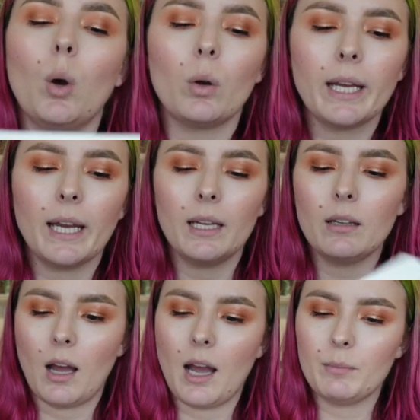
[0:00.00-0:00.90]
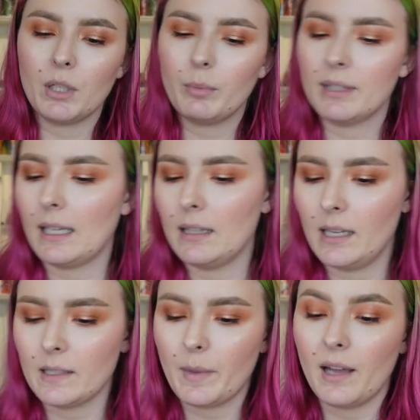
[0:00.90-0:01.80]
Okay, I'm going to put that in the
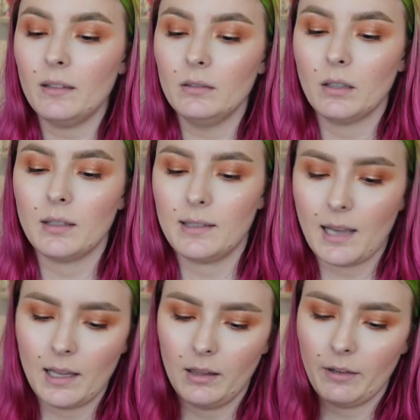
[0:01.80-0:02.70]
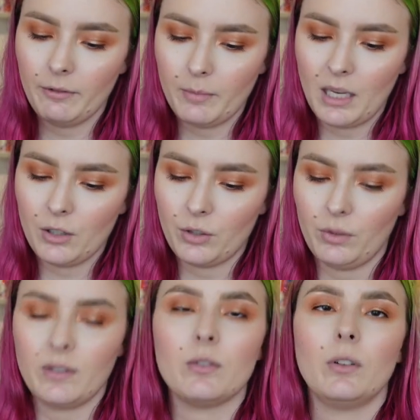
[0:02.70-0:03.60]
S pile because I love me a
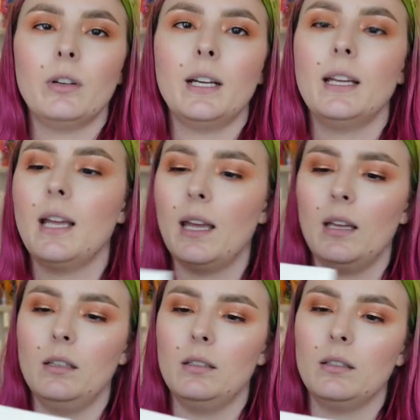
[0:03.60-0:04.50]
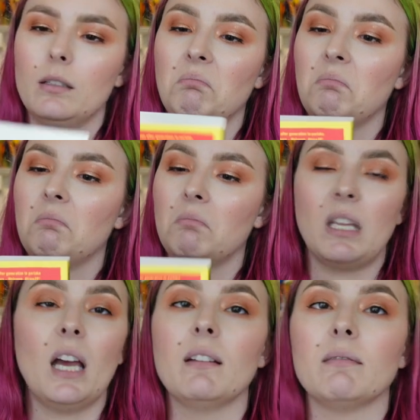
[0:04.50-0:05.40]
short story, and
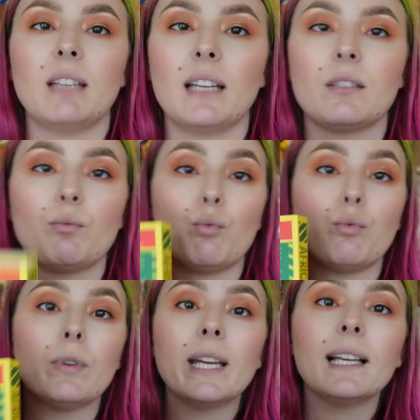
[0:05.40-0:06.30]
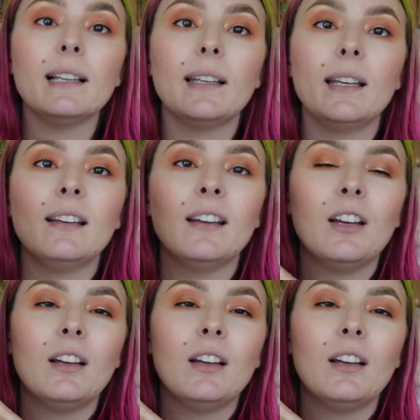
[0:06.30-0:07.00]
yeah, that's really